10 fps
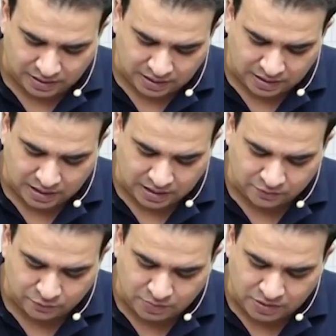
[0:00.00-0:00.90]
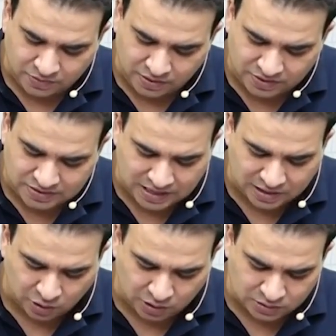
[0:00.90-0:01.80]
It can come from inferior
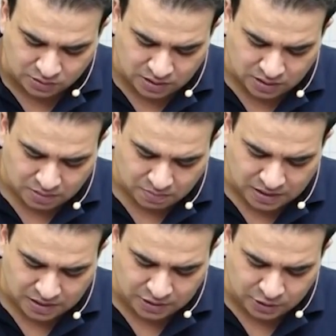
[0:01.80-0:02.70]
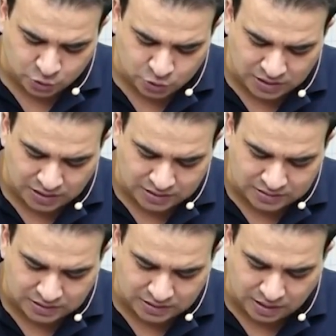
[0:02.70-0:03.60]
vesicular also, but it usually is
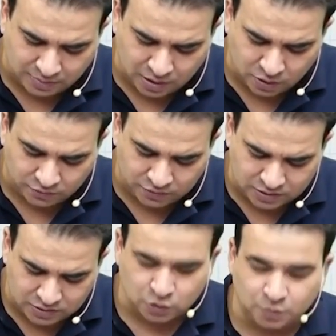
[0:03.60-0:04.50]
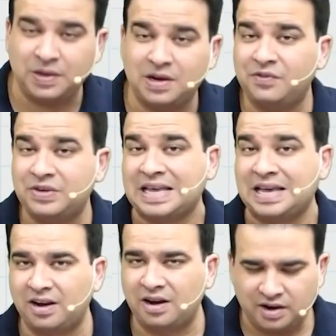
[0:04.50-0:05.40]
seen coming out of the superior
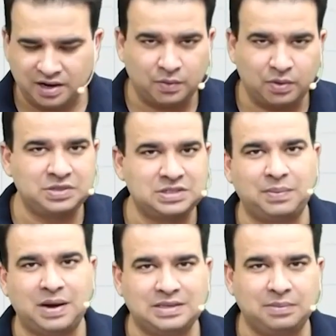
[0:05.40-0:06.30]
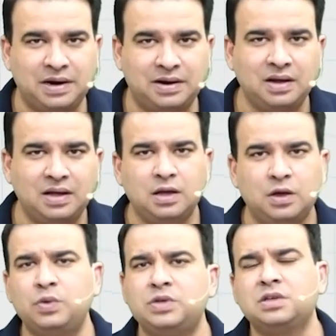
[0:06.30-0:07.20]
vesicular artery, the one which supplies the bladder,
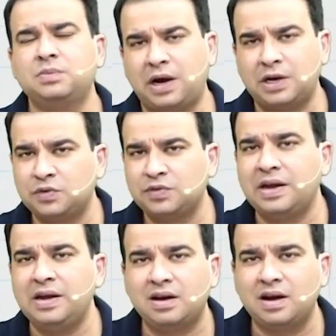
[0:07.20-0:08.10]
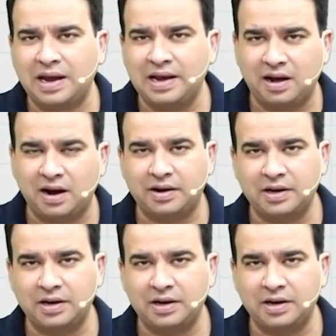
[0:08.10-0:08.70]
which is a branch of the internal iliac artery.